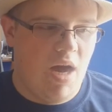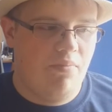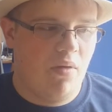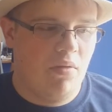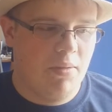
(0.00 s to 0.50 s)

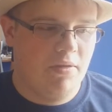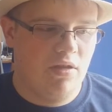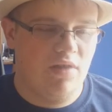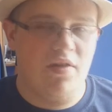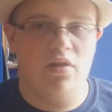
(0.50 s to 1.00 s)
I'm probably
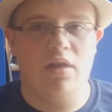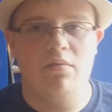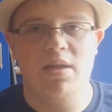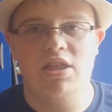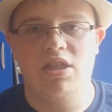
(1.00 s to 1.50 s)
not even gonna
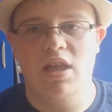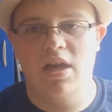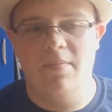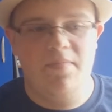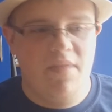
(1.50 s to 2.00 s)
reach
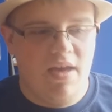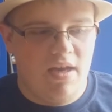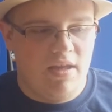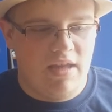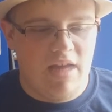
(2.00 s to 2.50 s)
the
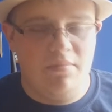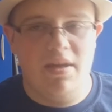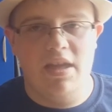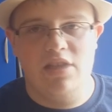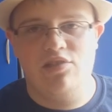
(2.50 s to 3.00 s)
10
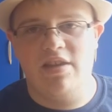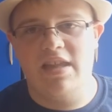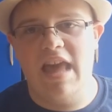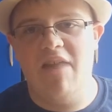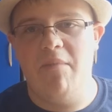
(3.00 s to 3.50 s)
minutes so I
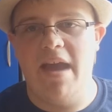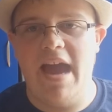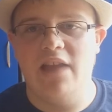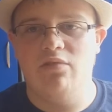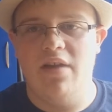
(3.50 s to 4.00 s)
can have my
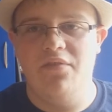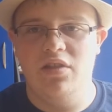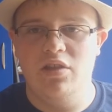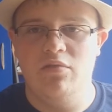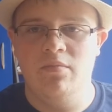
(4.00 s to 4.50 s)
ad
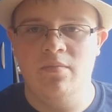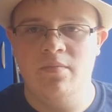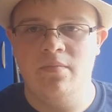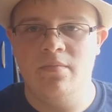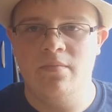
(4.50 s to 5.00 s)
revenue.
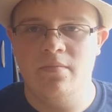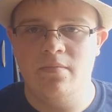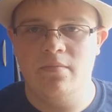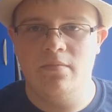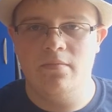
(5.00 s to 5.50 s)

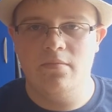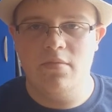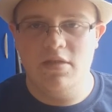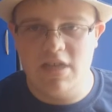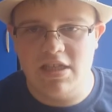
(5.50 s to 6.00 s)

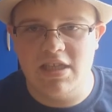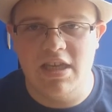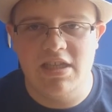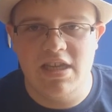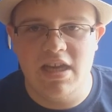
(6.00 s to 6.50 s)
Just
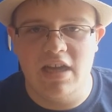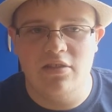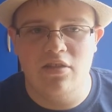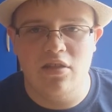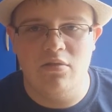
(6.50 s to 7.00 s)
kidding, I
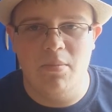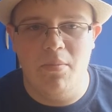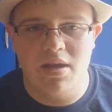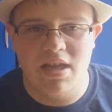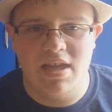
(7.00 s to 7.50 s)
do not
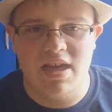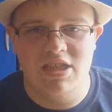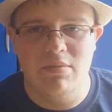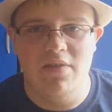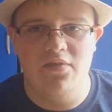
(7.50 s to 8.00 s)

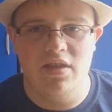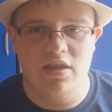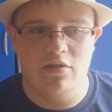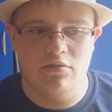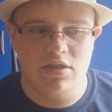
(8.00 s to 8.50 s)
monetize my
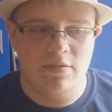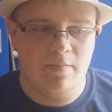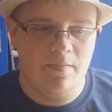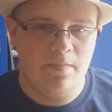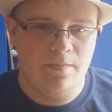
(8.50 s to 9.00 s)
videos.
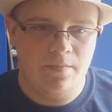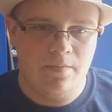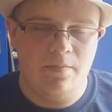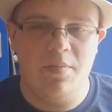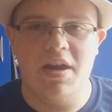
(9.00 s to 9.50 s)

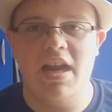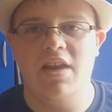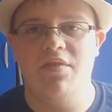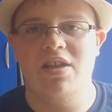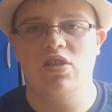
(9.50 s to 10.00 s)
But
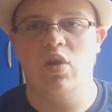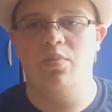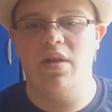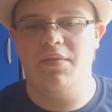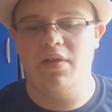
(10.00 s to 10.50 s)
anyways,
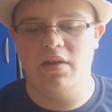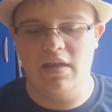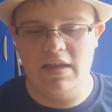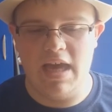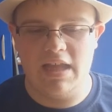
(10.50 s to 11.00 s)
hope you
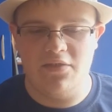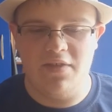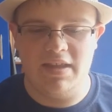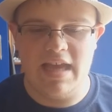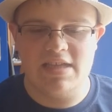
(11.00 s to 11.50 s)
had a
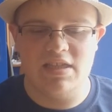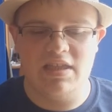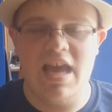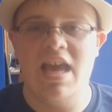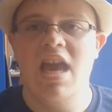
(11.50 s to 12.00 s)
fantastic
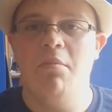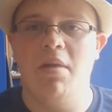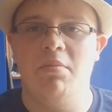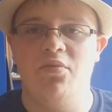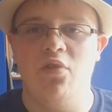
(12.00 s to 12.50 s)
day.
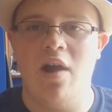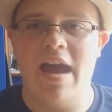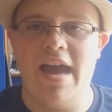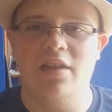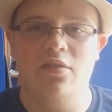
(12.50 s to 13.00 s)
But before
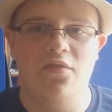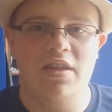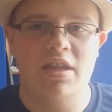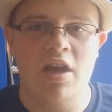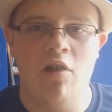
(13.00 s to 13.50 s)
I end the
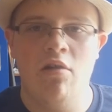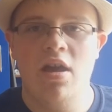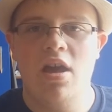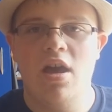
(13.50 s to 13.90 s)
video,